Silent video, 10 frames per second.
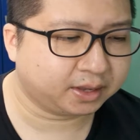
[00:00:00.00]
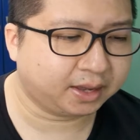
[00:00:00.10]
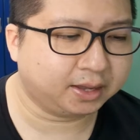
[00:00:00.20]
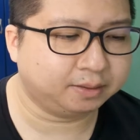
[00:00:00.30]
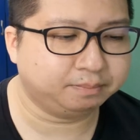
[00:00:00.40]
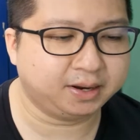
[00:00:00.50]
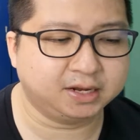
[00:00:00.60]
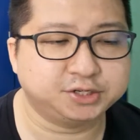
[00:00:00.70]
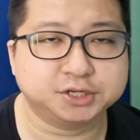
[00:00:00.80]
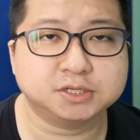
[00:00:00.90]
and
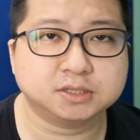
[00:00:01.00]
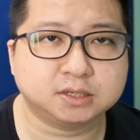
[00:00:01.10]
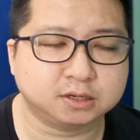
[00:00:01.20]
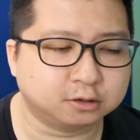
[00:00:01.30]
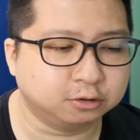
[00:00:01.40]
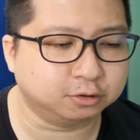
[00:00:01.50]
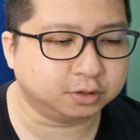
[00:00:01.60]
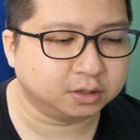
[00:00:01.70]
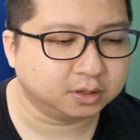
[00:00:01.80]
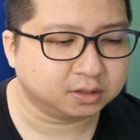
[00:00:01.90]
pledges include
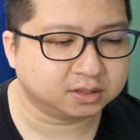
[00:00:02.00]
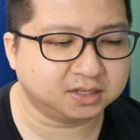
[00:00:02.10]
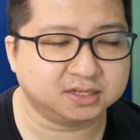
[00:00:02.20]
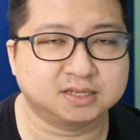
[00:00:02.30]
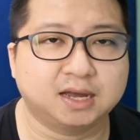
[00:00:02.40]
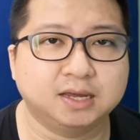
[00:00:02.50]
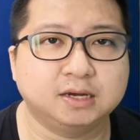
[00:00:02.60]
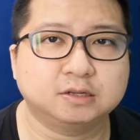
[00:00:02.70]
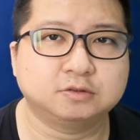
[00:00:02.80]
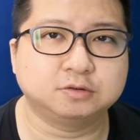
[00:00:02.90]
the
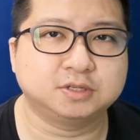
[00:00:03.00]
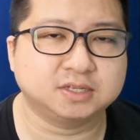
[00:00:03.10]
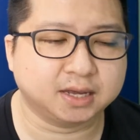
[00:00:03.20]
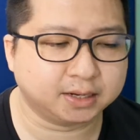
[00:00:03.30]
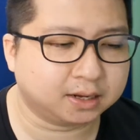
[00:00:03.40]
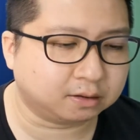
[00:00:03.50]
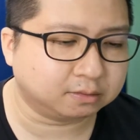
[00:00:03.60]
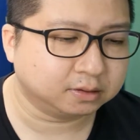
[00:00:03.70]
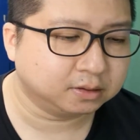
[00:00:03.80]
desire to send out